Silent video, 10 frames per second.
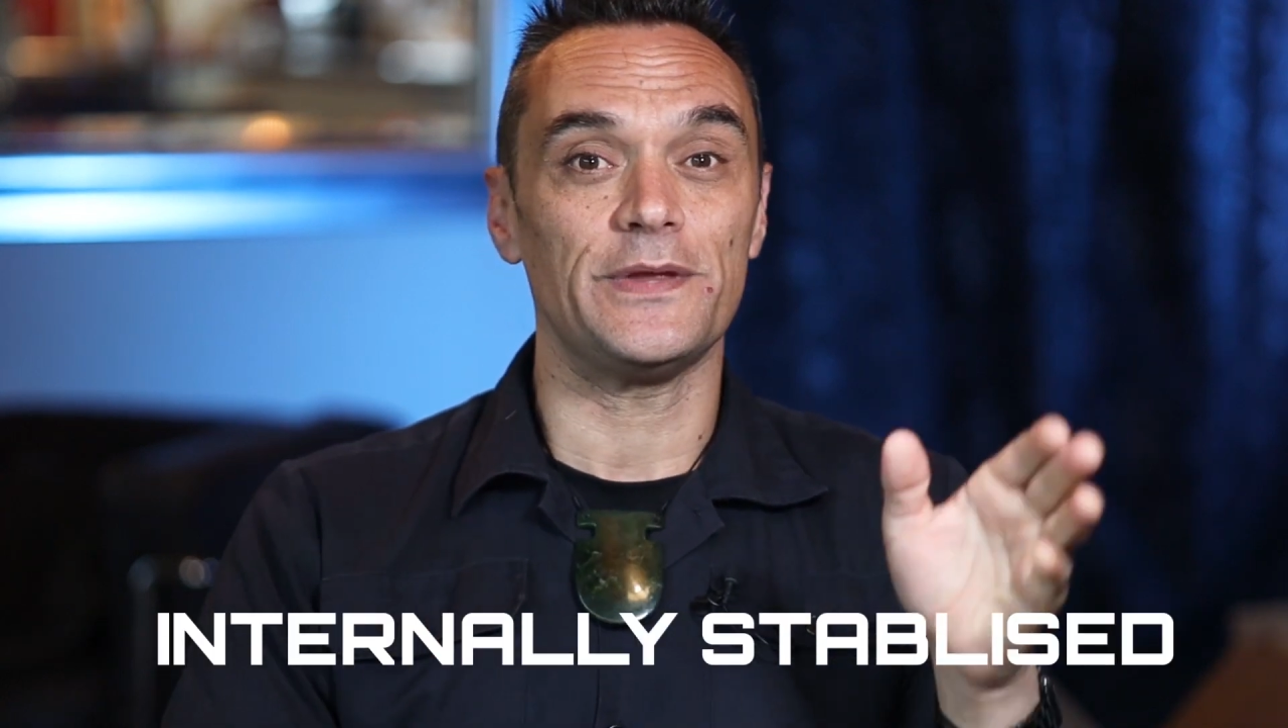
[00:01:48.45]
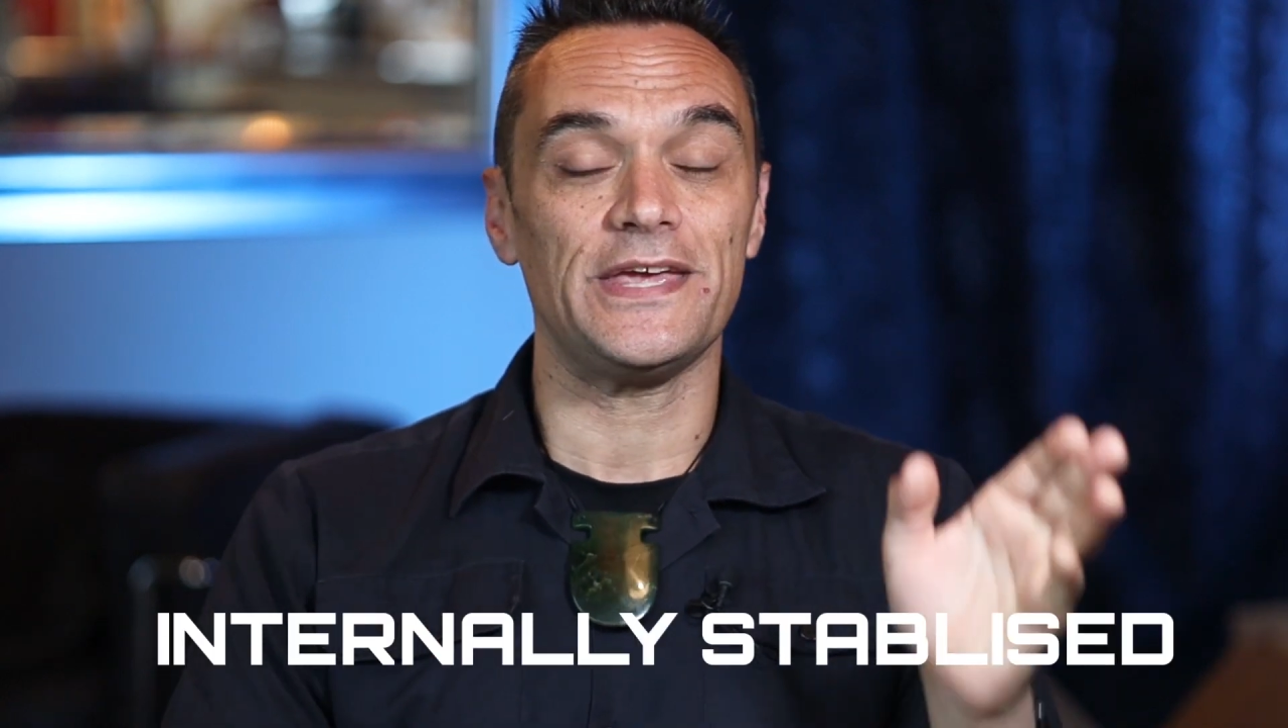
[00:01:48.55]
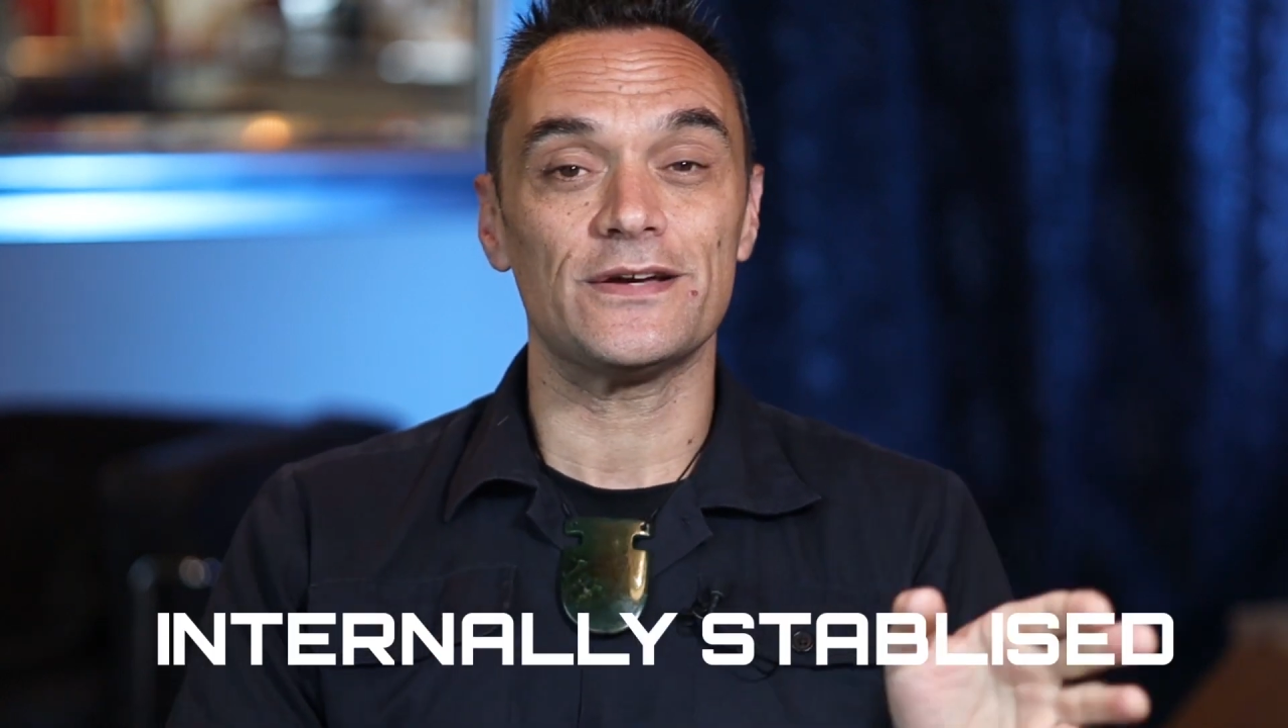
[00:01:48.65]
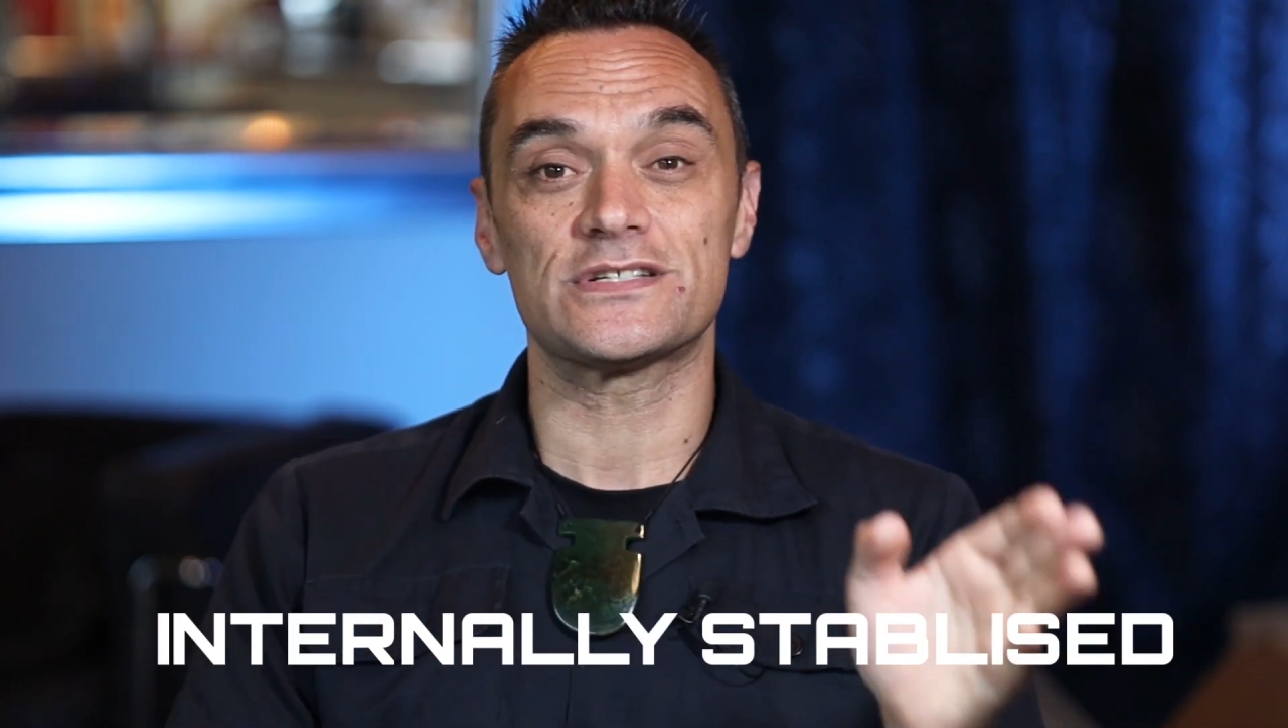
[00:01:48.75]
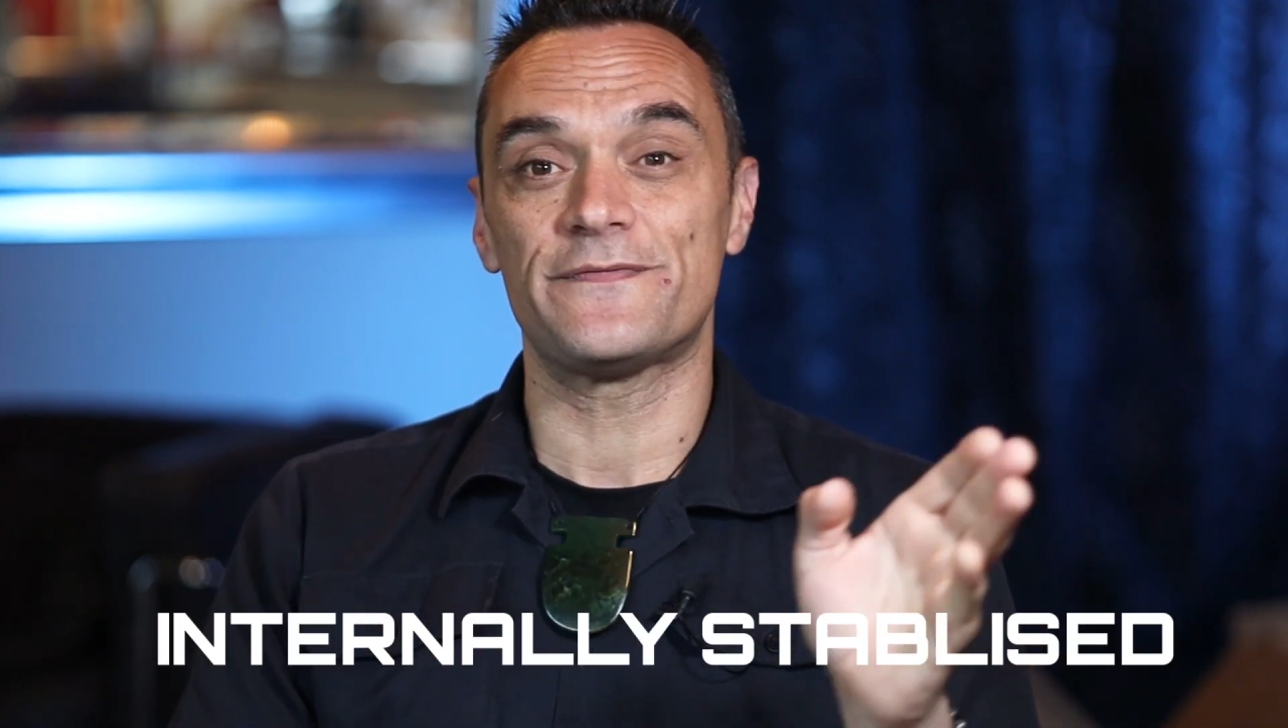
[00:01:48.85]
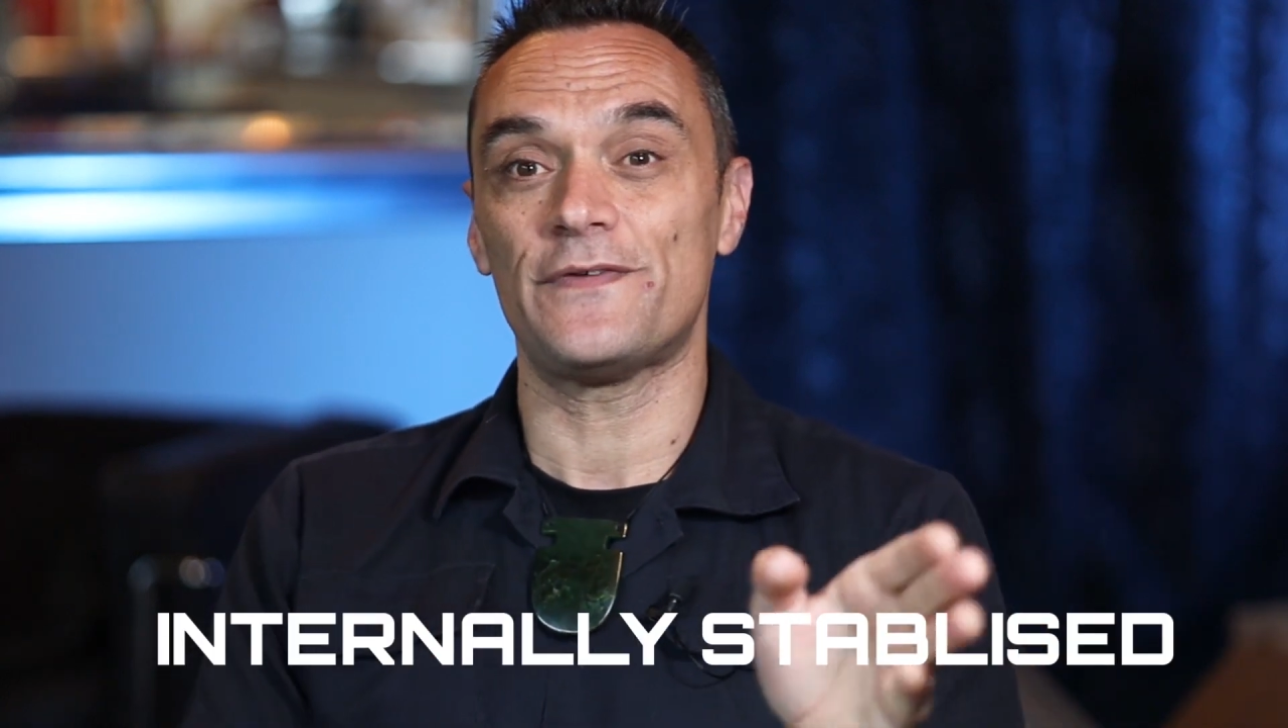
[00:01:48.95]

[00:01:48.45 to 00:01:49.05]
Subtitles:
the EOS